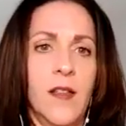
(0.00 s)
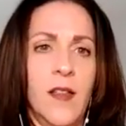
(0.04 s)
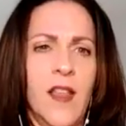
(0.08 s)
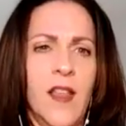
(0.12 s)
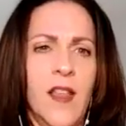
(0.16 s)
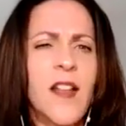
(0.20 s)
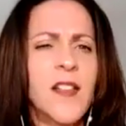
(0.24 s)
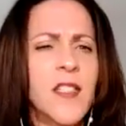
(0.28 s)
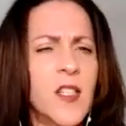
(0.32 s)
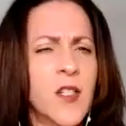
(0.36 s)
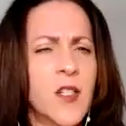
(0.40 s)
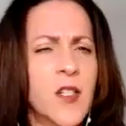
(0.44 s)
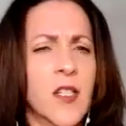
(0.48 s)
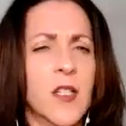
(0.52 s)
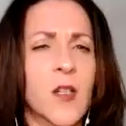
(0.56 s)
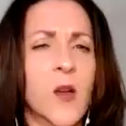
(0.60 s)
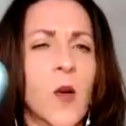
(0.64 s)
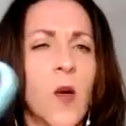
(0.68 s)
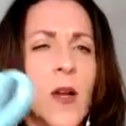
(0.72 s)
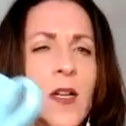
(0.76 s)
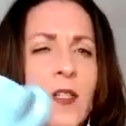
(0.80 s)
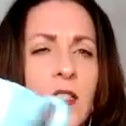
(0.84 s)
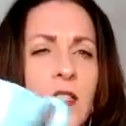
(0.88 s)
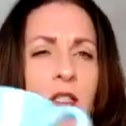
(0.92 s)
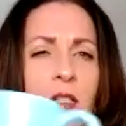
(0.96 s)
That's a good
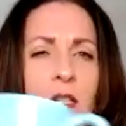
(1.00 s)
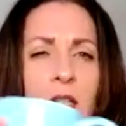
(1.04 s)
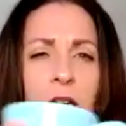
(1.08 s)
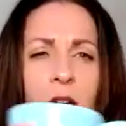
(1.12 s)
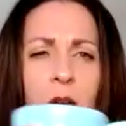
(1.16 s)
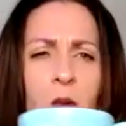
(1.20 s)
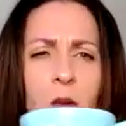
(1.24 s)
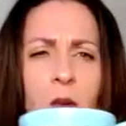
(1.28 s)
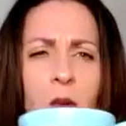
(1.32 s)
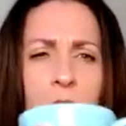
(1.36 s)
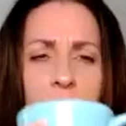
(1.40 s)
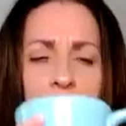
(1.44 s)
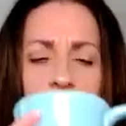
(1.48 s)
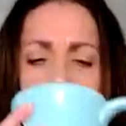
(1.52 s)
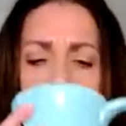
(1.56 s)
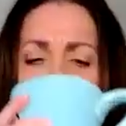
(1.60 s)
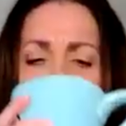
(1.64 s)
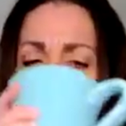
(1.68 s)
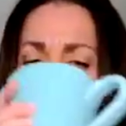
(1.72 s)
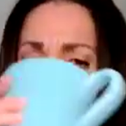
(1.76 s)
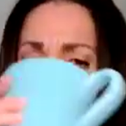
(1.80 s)
question. I want to know.